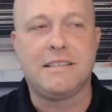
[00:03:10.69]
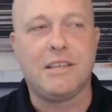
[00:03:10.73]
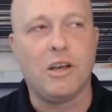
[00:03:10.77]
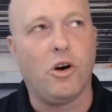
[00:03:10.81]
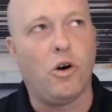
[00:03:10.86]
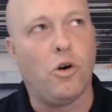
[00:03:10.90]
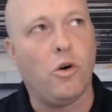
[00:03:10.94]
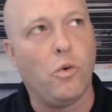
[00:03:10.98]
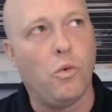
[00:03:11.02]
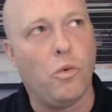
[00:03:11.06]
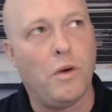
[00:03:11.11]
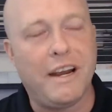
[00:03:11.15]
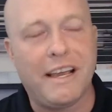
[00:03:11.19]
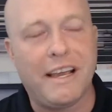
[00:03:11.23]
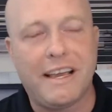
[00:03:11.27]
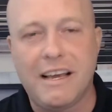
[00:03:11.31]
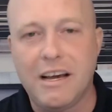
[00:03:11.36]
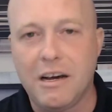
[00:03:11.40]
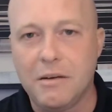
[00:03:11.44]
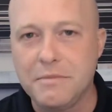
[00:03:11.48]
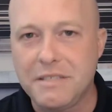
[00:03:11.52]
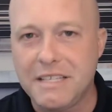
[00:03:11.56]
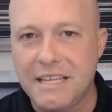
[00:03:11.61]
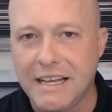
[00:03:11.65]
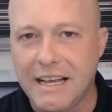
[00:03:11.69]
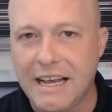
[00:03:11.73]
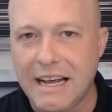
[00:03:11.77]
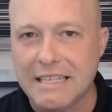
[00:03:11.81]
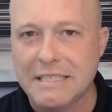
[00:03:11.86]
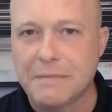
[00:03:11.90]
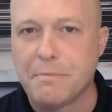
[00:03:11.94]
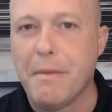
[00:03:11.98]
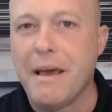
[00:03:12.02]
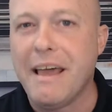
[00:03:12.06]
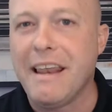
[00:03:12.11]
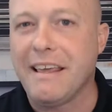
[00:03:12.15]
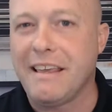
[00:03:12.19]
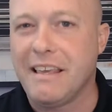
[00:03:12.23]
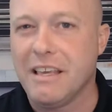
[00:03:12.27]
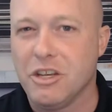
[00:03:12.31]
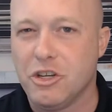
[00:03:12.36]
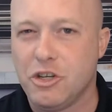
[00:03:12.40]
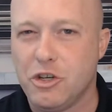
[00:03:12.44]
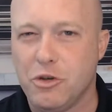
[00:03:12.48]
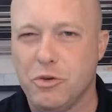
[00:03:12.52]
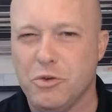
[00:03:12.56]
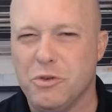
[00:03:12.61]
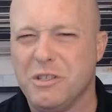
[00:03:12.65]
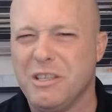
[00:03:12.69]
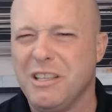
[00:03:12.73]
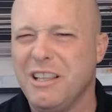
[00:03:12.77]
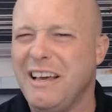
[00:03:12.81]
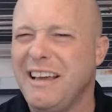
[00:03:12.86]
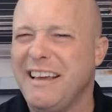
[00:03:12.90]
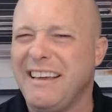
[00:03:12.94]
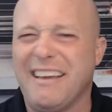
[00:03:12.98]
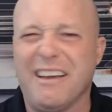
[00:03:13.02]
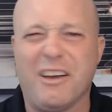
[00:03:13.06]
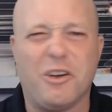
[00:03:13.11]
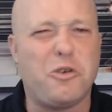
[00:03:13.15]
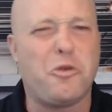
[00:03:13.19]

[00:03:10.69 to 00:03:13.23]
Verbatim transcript: So when it comes to cosmetic issues like a